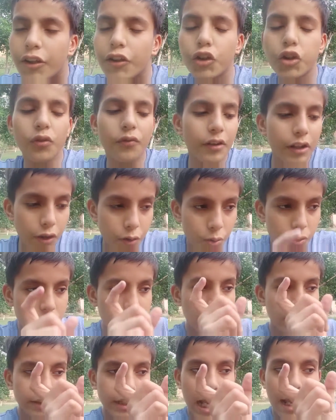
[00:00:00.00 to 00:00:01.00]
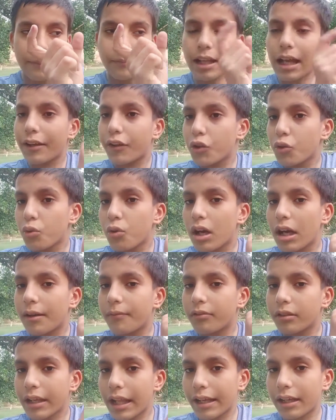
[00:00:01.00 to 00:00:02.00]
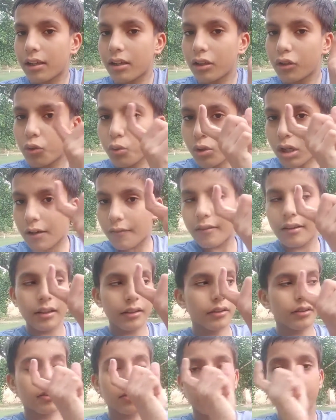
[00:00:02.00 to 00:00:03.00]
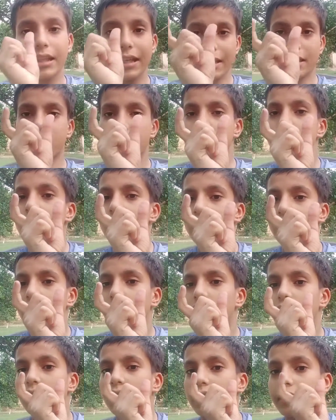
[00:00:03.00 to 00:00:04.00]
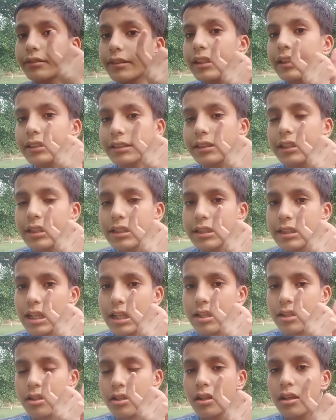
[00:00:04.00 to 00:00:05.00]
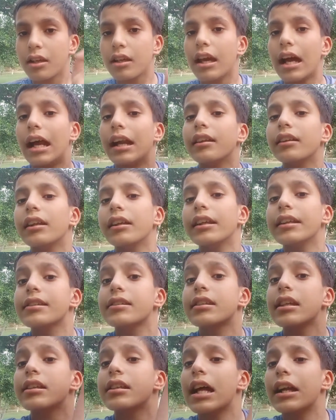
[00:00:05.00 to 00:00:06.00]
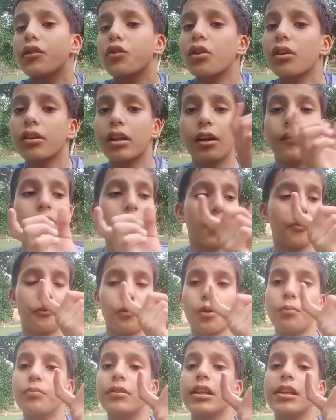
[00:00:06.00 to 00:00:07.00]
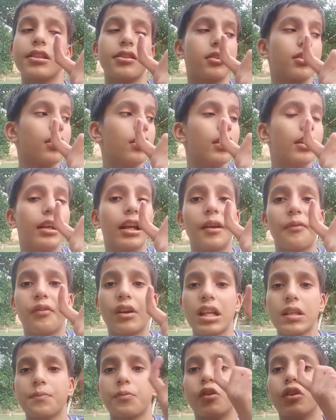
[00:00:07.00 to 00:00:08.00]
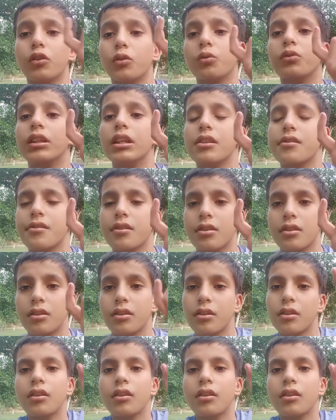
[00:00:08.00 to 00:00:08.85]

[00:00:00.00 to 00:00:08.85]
You will use the time that you have taken to cover this distance and the distance that you are covered from this reference point to this.